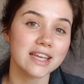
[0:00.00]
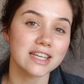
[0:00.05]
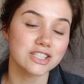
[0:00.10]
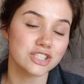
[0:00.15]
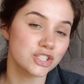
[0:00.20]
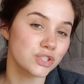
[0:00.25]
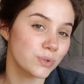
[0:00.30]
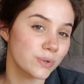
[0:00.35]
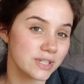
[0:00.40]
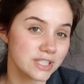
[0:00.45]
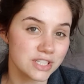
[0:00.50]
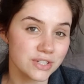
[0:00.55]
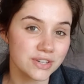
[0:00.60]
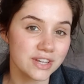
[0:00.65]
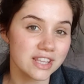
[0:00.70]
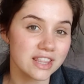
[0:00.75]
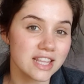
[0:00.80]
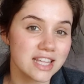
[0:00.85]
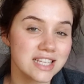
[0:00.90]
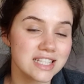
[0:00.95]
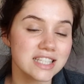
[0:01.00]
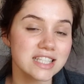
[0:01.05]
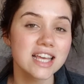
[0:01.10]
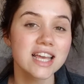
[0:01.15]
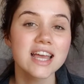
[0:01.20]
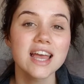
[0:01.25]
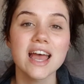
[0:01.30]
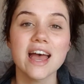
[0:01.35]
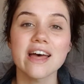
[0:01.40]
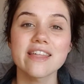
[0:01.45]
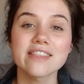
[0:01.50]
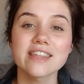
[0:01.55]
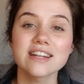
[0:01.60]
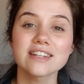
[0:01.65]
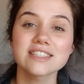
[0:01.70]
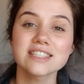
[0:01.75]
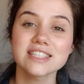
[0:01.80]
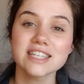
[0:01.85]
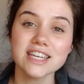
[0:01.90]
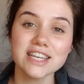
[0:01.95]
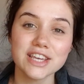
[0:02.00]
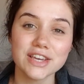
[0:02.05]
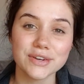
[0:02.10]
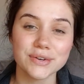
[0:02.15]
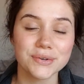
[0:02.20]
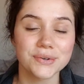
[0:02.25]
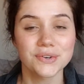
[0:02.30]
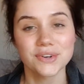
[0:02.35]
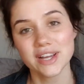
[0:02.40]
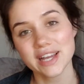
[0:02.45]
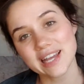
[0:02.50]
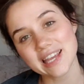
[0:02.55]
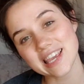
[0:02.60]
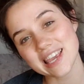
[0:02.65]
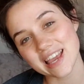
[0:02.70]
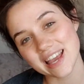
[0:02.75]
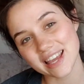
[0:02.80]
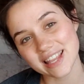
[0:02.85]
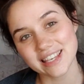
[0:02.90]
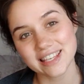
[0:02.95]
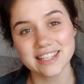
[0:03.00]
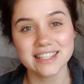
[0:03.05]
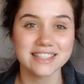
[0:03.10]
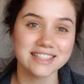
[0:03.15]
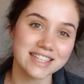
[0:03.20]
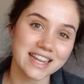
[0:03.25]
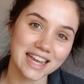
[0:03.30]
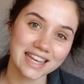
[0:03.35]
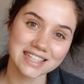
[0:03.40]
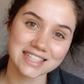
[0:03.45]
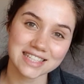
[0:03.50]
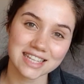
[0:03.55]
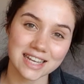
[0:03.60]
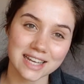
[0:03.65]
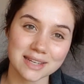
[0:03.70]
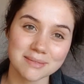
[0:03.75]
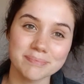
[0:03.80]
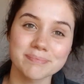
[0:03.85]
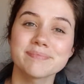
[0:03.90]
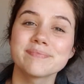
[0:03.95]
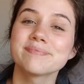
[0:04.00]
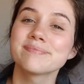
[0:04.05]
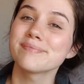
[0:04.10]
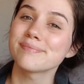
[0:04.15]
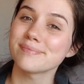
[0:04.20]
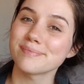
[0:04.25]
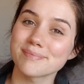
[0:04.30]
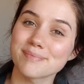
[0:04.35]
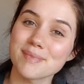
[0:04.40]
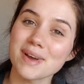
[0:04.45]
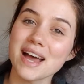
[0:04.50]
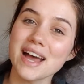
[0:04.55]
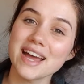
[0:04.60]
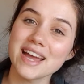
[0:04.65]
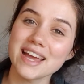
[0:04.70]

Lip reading: enjoyed doing this, and then I'll see you again next time. Bye!